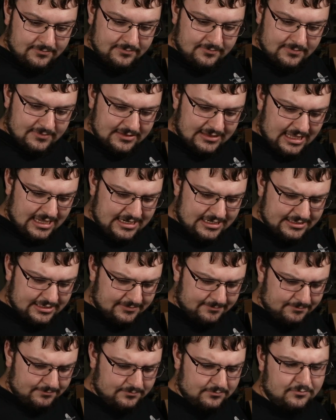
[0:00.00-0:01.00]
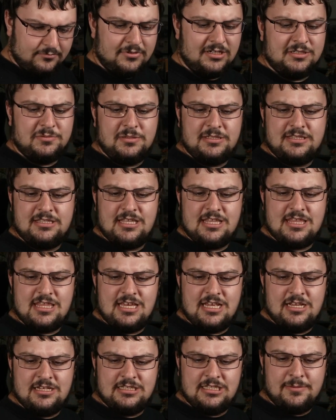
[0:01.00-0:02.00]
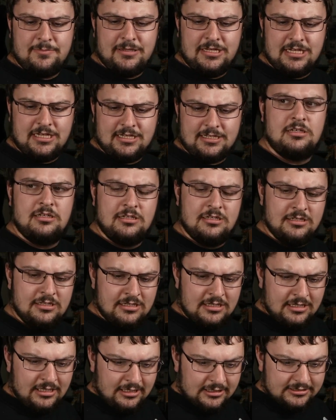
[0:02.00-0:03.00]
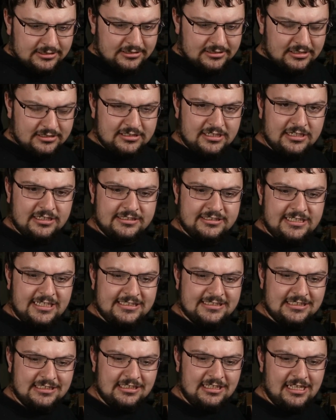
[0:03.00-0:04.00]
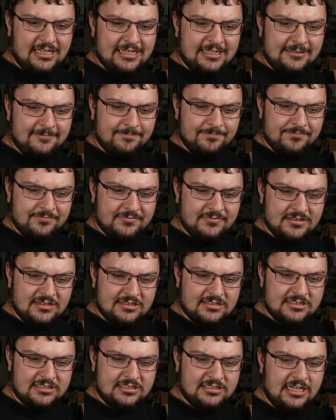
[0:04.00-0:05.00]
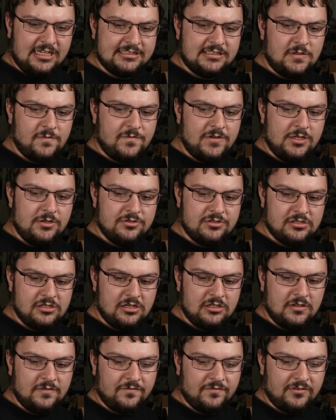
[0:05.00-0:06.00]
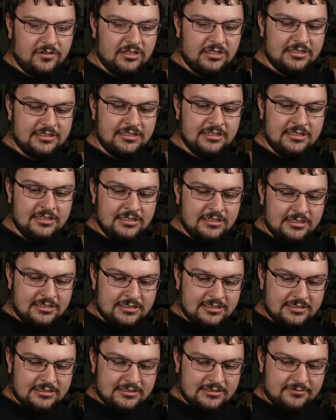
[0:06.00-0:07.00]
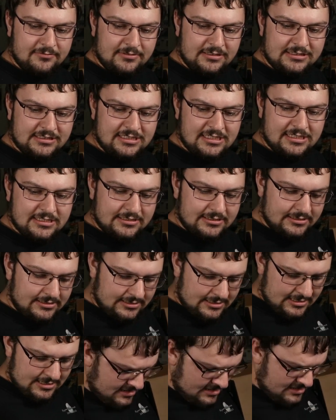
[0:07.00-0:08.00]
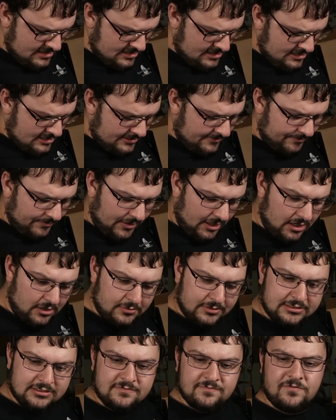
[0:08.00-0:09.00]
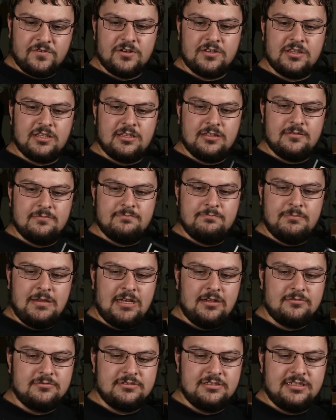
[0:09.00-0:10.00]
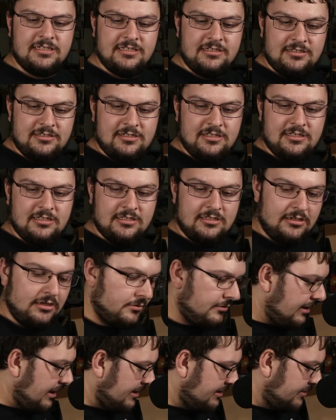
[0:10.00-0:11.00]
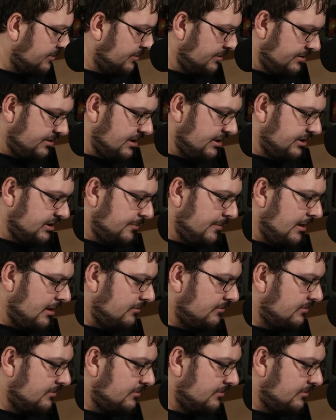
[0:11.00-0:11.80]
That is what's the thing on the back? So this is like a decent light. It's got diffusion on the front. What's this? Oh, it's for the mount into the... Okay, so you can change the mount.